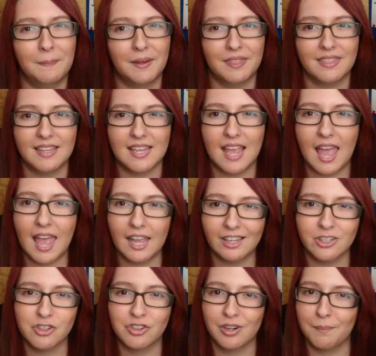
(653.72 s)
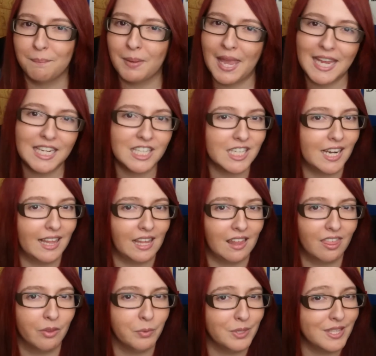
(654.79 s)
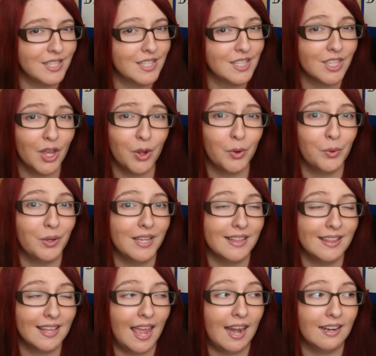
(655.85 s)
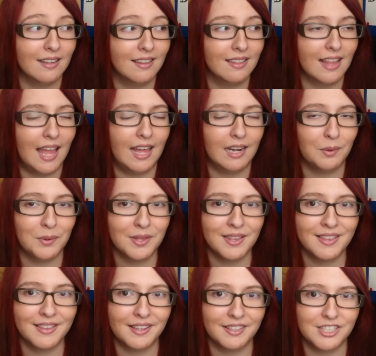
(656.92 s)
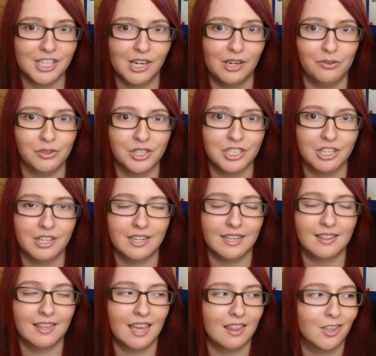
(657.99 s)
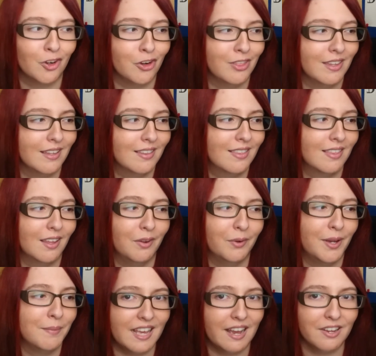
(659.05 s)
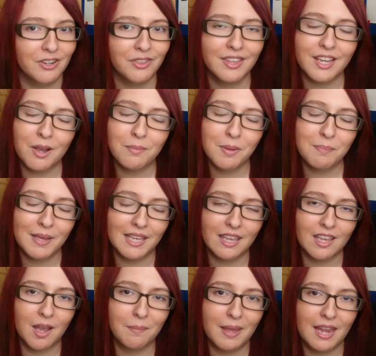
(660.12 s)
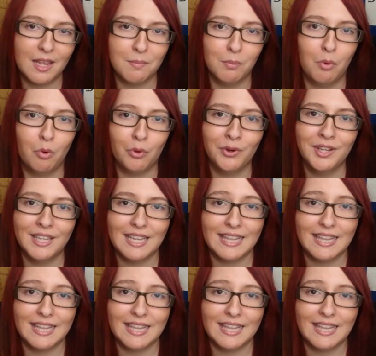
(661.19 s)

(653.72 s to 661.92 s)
But the extra page length was so intense, and it was such a long journey to get through this. So yeah, I don't think I'll be picking up any more